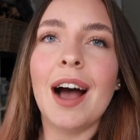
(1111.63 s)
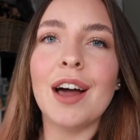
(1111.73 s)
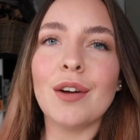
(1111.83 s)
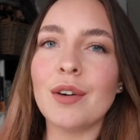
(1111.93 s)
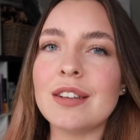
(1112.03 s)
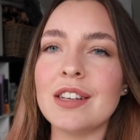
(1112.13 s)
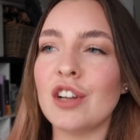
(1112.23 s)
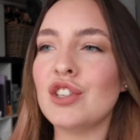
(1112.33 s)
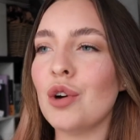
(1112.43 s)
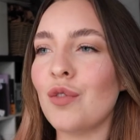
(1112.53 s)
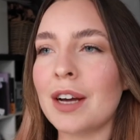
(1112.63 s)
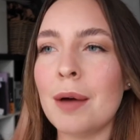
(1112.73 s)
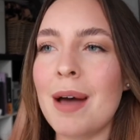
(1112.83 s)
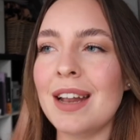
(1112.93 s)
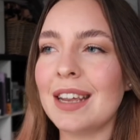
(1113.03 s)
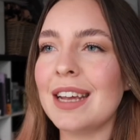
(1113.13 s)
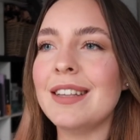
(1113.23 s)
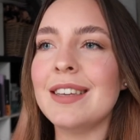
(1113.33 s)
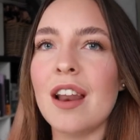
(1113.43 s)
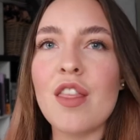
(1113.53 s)
and honestly, I do not recommend
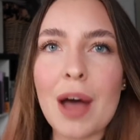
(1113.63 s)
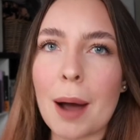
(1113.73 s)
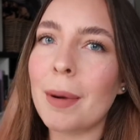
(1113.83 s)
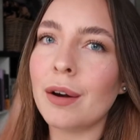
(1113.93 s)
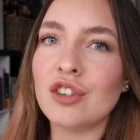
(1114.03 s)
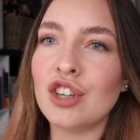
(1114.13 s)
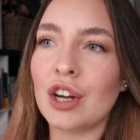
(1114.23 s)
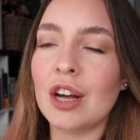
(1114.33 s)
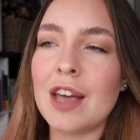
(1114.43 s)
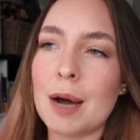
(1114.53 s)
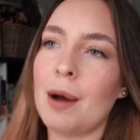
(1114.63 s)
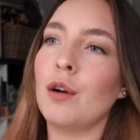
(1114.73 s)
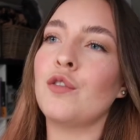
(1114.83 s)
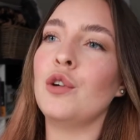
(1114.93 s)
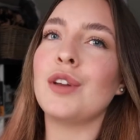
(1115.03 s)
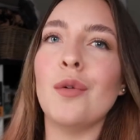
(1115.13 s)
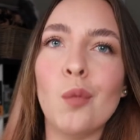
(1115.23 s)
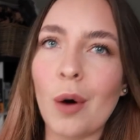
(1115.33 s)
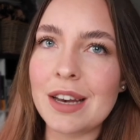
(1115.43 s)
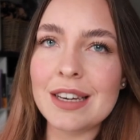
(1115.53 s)
eating that amount of sugar, that amount of food
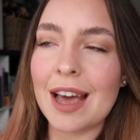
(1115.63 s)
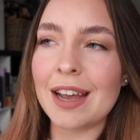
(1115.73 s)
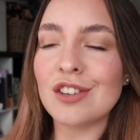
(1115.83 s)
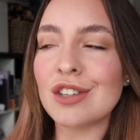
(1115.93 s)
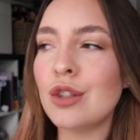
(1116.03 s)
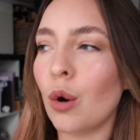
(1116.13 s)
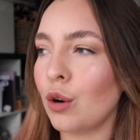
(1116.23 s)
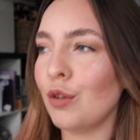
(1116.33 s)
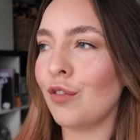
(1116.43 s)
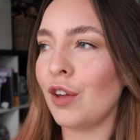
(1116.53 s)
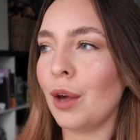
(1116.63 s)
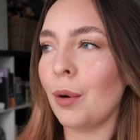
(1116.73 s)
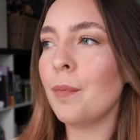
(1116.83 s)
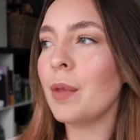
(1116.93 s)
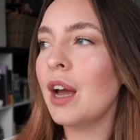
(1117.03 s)
in one day. It's just not good for you.